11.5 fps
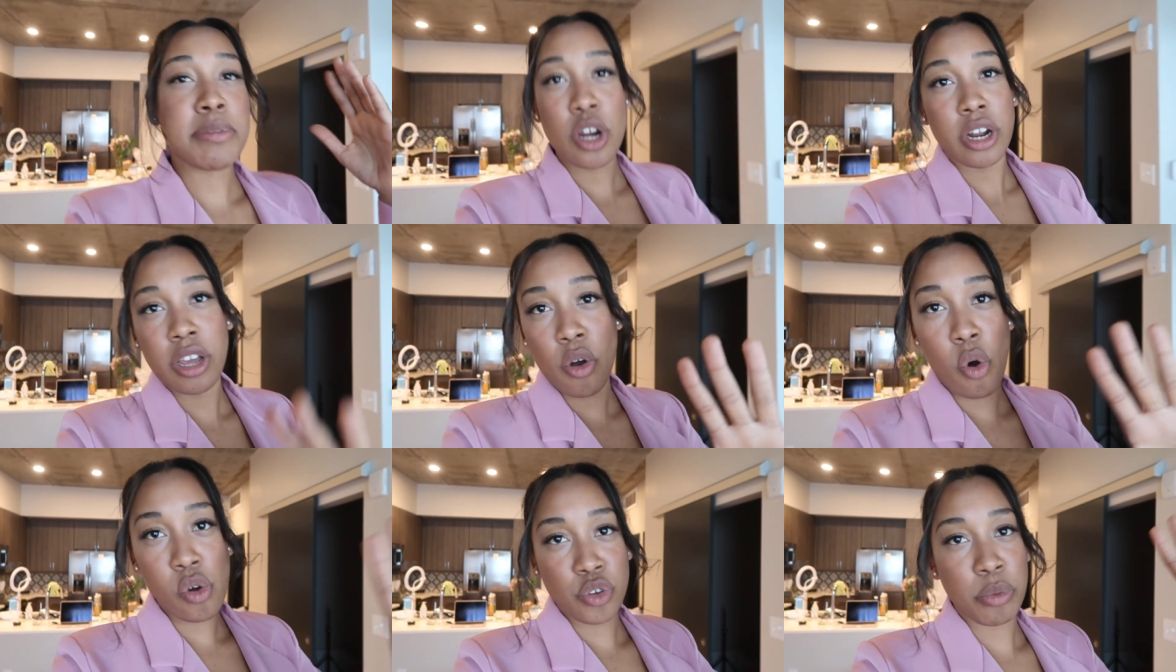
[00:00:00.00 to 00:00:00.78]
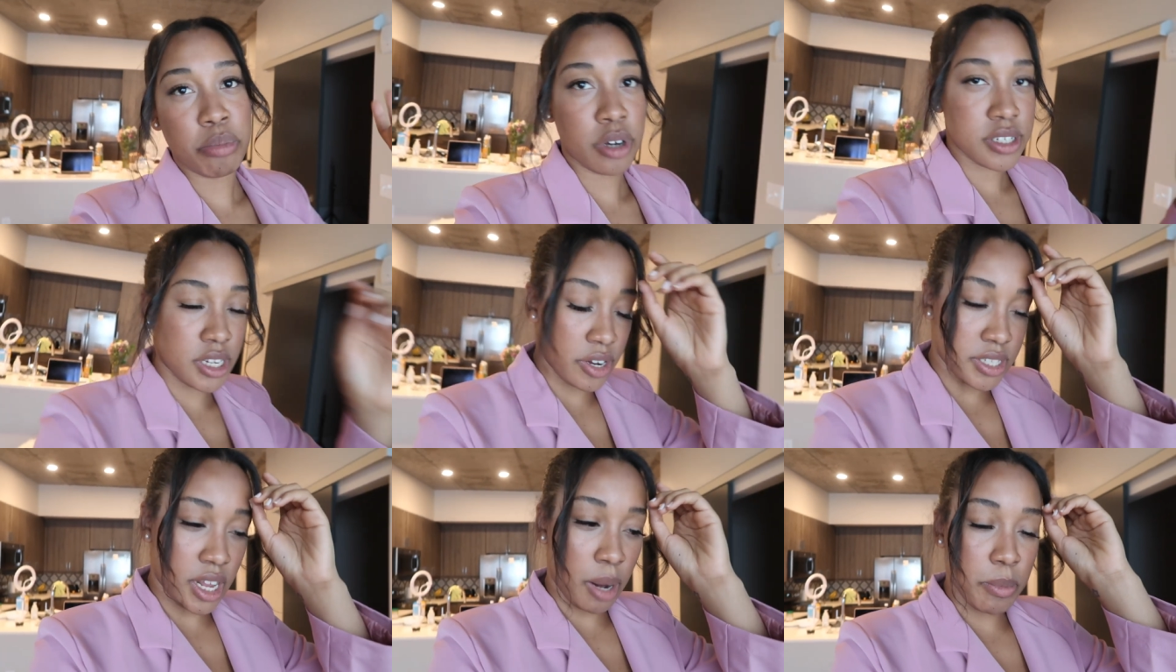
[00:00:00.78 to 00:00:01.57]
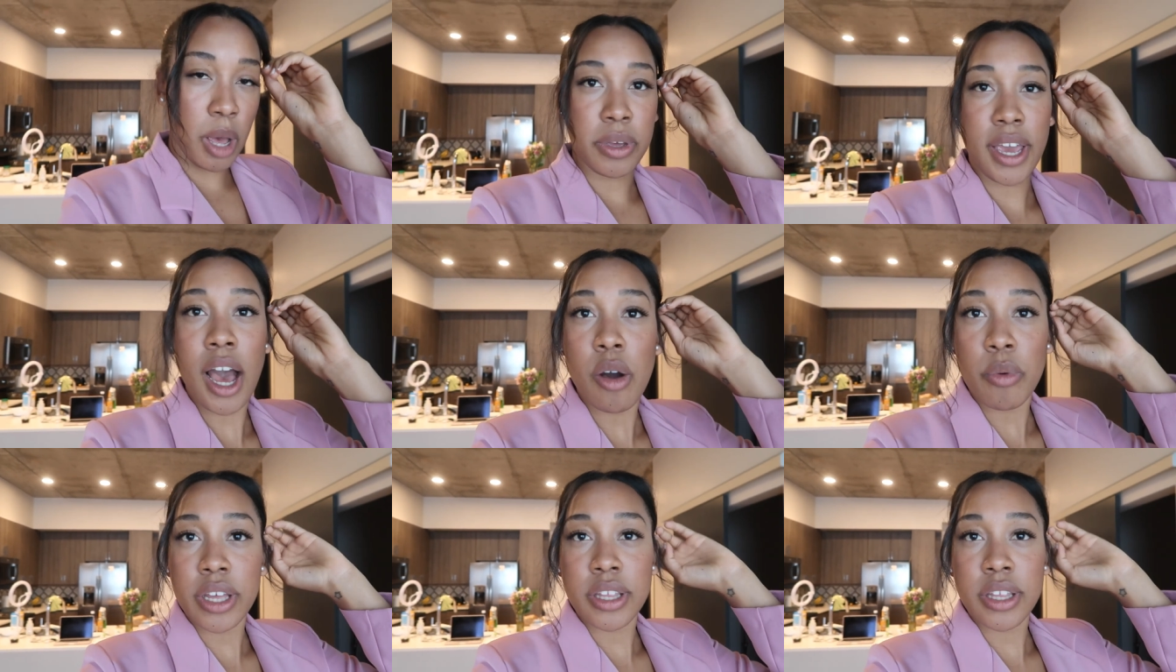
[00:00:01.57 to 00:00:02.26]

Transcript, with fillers: I'm starting a whole new book series that I'm coming out